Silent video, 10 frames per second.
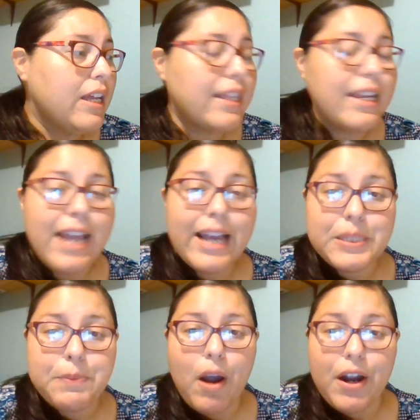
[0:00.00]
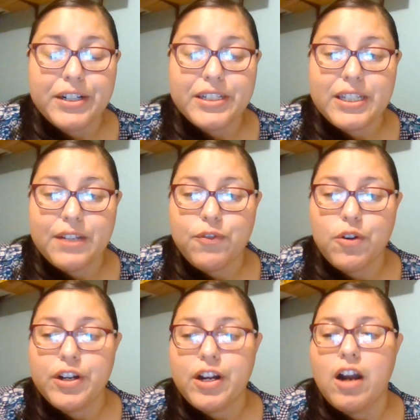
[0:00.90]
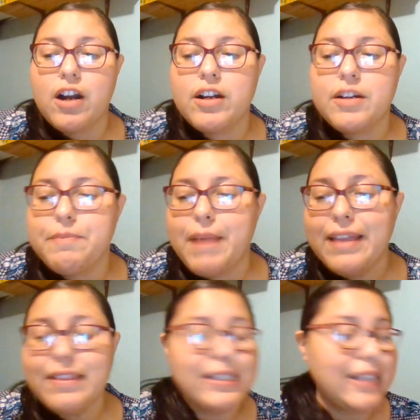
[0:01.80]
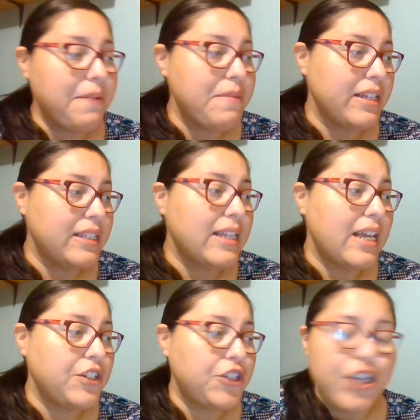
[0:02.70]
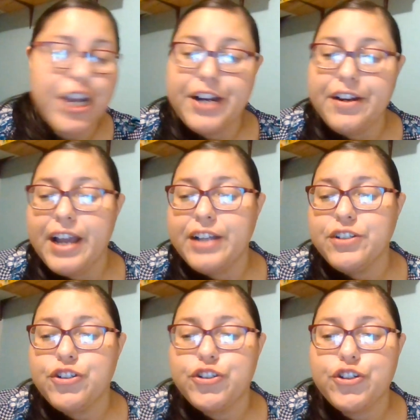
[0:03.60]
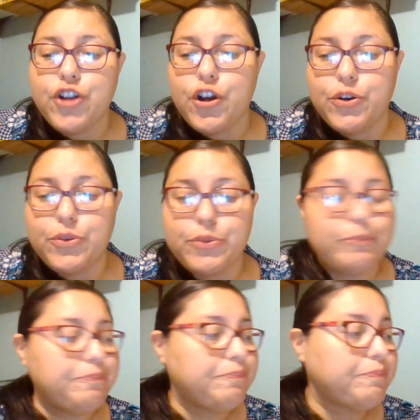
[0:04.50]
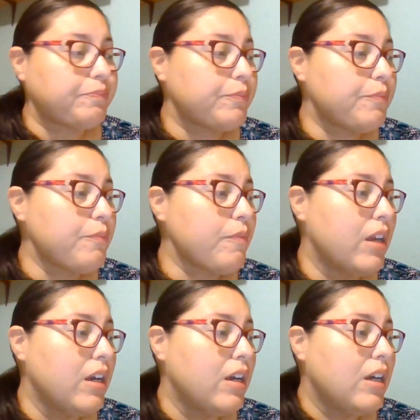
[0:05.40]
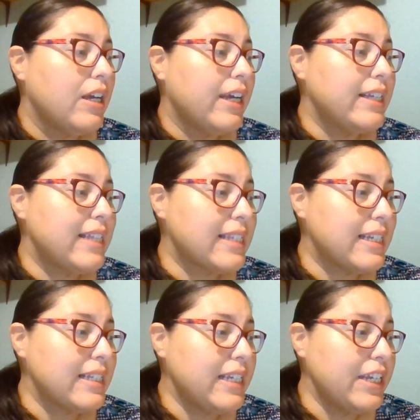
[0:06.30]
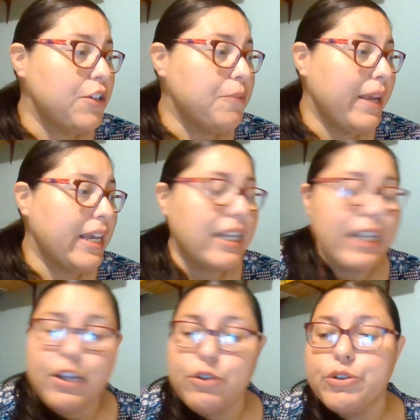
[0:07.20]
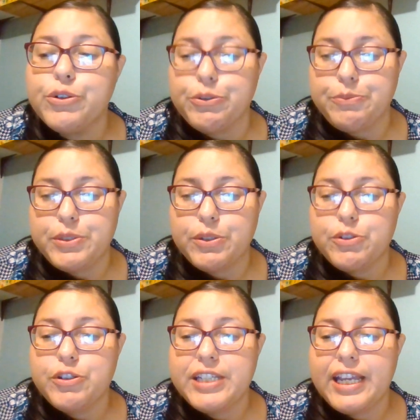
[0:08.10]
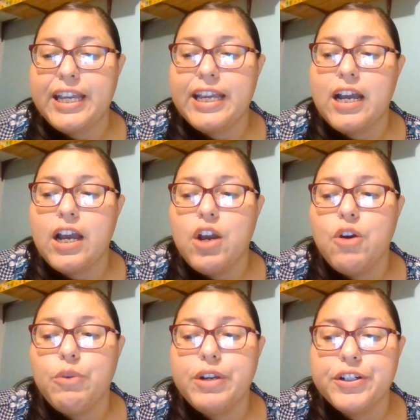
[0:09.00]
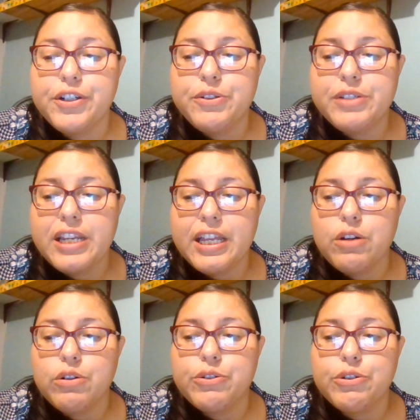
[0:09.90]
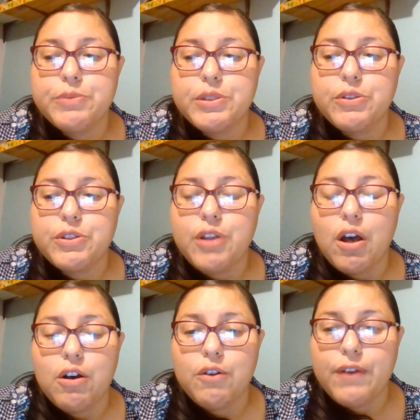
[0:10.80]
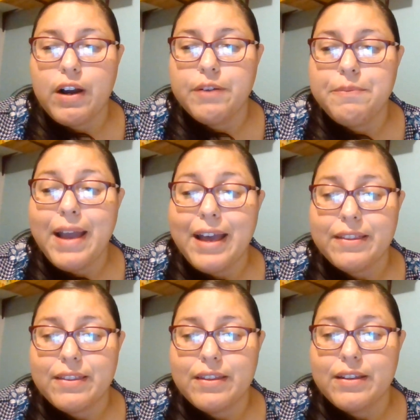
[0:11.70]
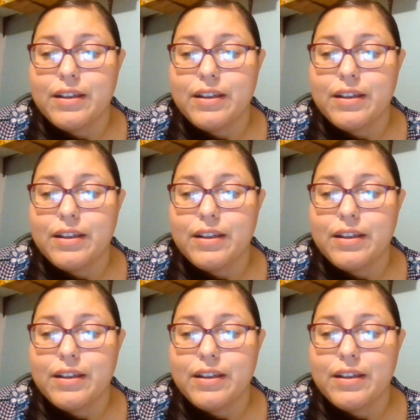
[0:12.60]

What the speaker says: The next part for our math assignment, it says share and show. It says continue making equal groups. So today we are using equal groups to solve our math.